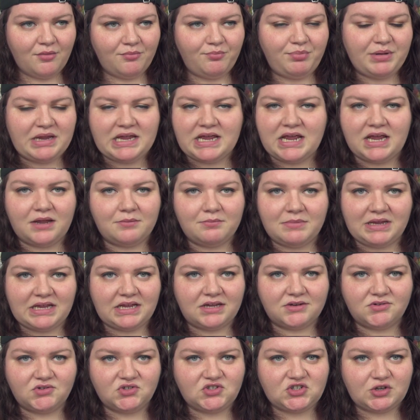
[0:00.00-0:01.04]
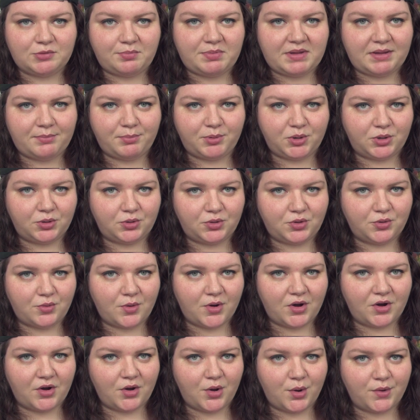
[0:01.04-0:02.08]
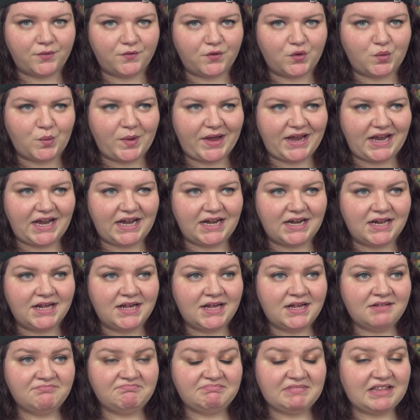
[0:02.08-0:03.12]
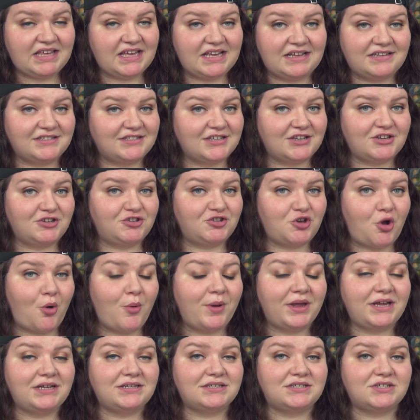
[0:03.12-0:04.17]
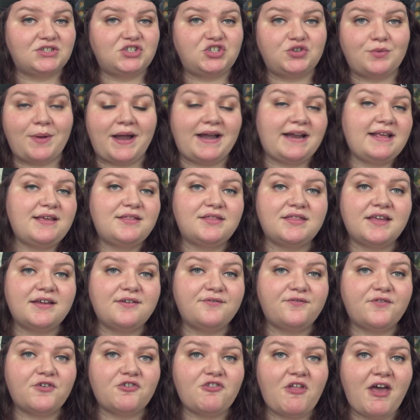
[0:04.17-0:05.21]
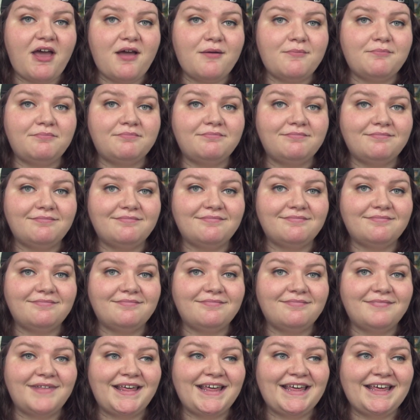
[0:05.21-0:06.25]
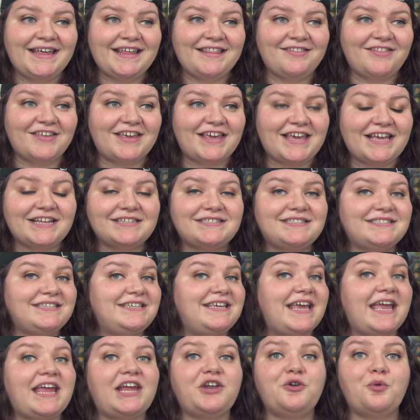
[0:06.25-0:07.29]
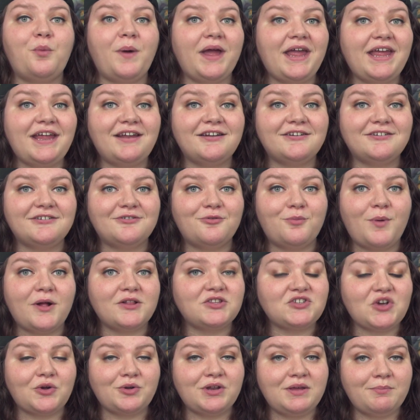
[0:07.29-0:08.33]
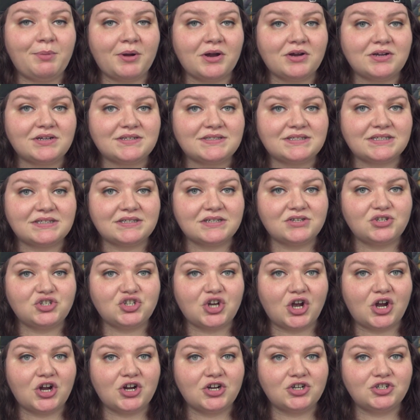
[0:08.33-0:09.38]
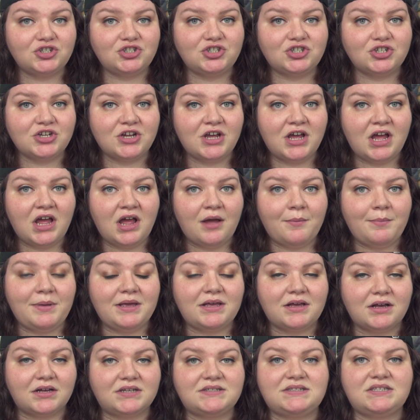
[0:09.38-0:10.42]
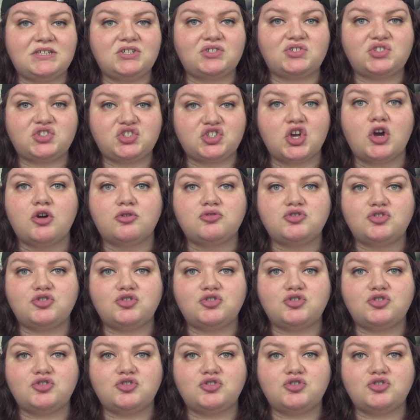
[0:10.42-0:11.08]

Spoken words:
being mean to people who are overweight isn't going to do anything for them. the kids gain weight while Tony Perkis is in charge because he's so